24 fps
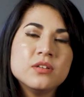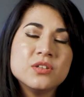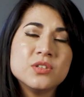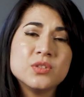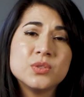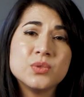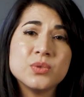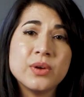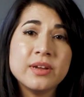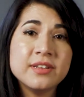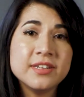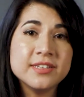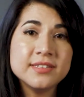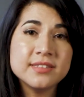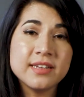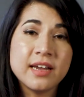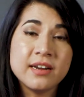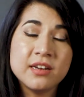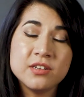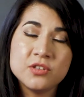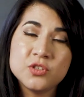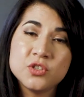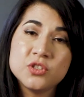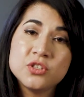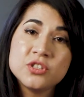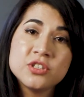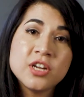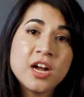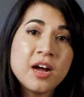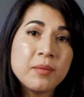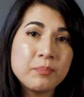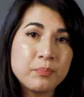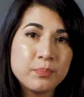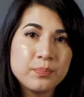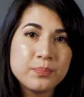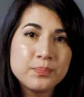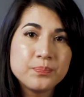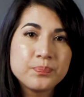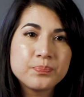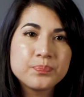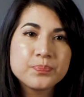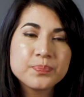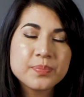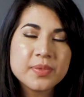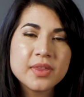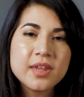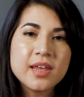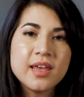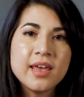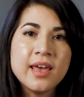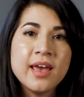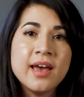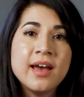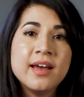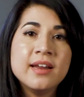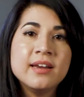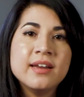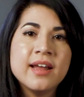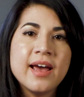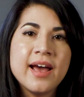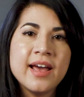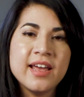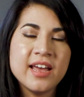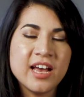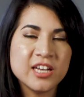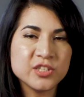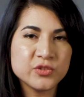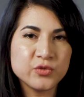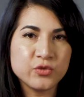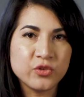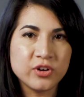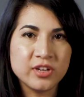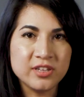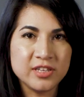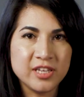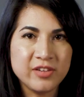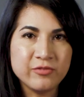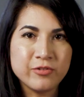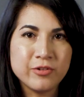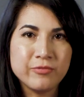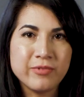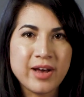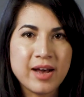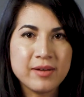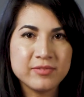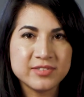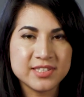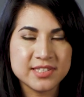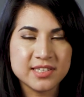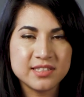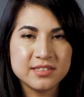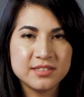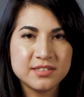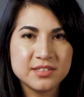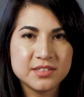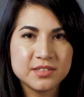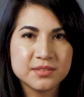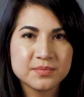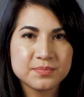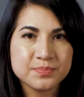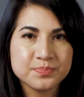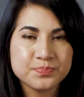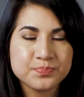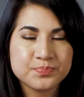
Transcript: So I decided to stop, and I asked for a leave of absence.